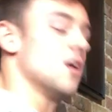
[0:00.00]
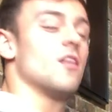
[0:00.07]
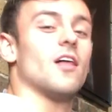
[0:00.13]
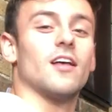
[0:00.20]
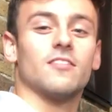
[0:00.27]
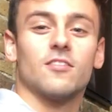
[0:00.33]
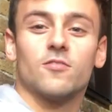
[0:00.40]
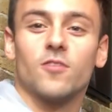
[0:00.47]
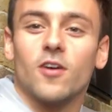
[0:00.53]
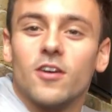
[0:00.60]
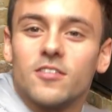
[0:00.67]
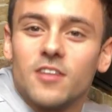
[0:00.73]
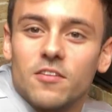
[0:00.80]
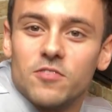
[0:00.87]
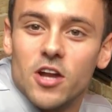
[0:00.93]
That's as far
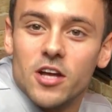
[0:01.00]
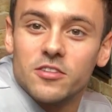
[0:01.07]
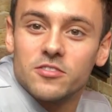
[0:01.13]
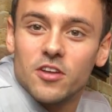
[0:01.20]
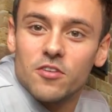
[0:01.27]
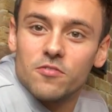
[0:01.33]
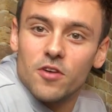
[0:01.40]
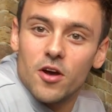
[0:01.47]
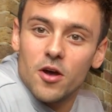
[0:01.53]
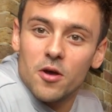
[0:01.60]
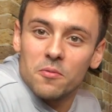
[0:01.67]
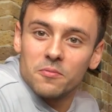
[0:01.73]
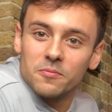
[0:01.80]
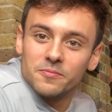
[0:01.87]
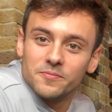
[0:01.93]
as I've learned so far.
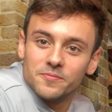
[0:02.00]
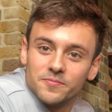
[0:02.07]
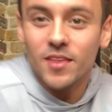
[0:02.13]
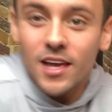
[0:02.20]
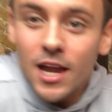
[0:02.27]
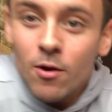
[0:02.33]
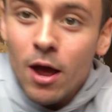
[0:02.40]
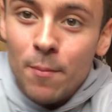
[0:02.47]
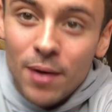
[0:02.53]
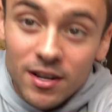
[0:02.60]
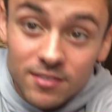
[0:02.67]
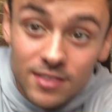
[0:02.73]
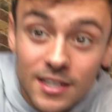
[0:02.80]
Anyway, back to